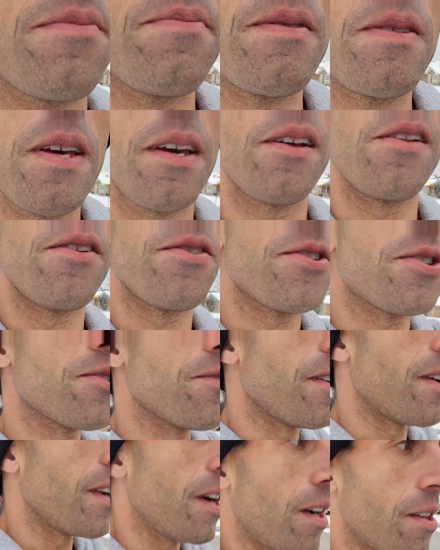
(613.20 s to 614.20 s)
particular
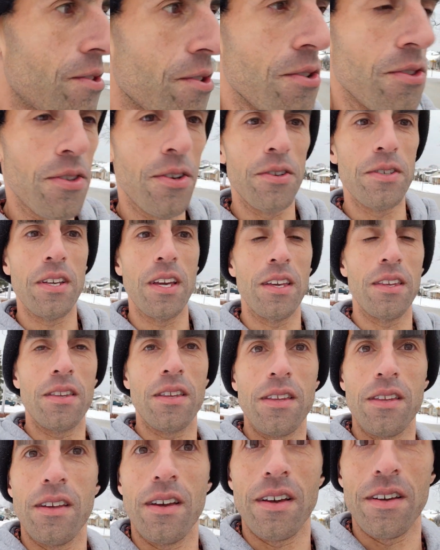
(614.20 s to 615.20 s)
street,
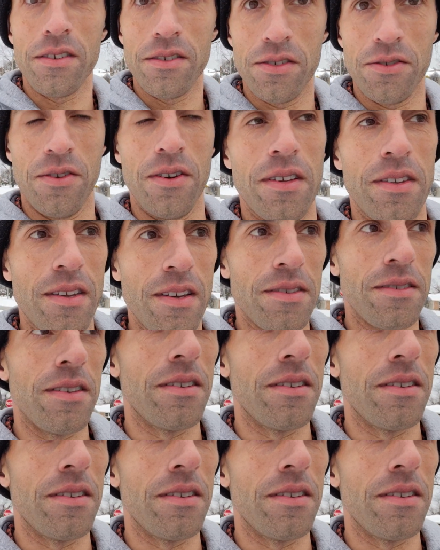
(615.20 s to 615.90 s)
113th uh, Street, this